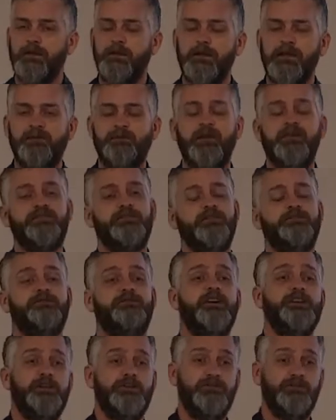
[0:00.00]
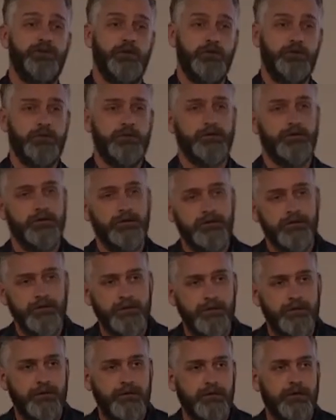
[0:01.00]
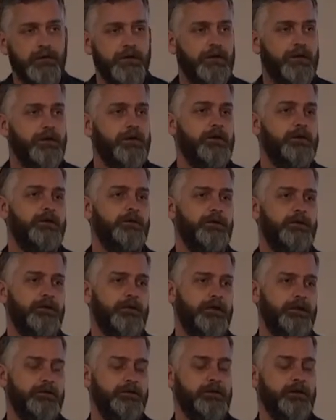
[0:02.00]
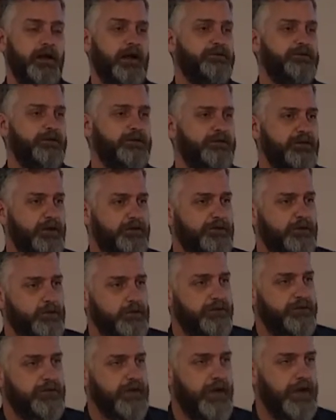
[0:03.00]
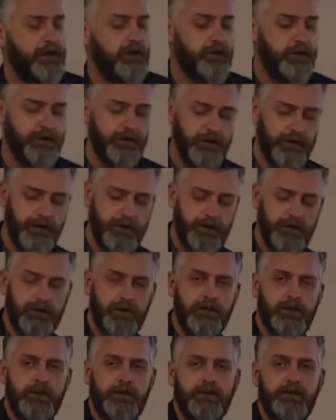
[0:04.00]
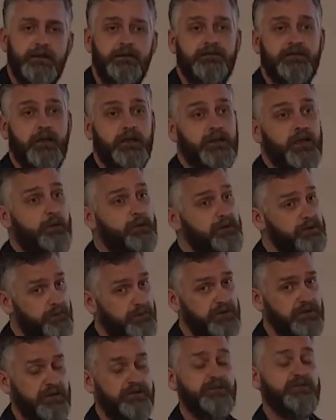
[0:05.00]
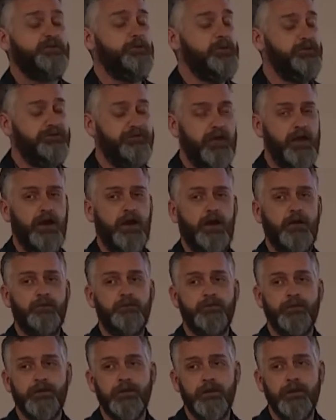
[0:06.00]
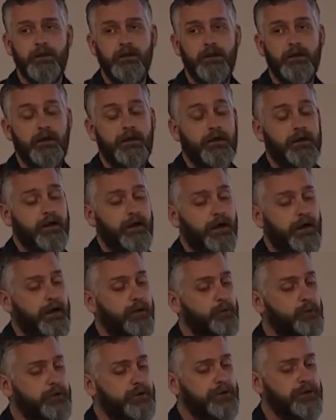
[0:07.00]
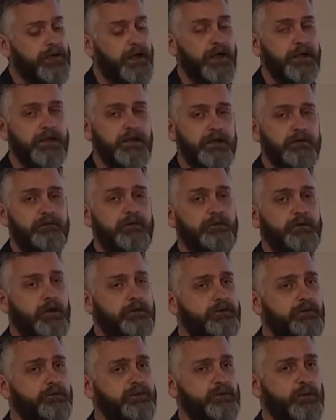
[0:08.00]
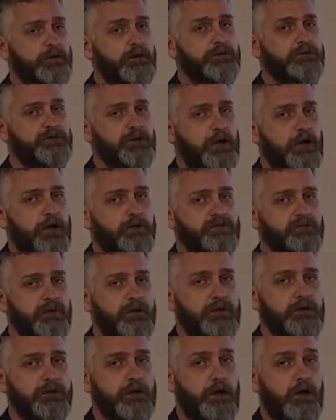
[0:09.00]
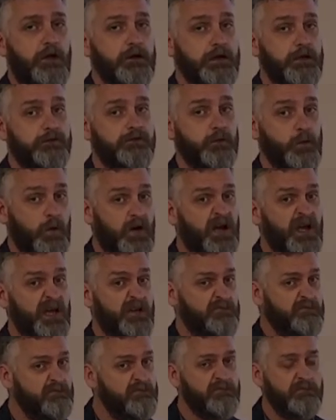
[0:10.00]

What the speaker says: He makes this funny joke in classic C.S. Lewis style. He said, he says, to be fair, I wouldn't like it if the Muslims were in charge and made a law against wine.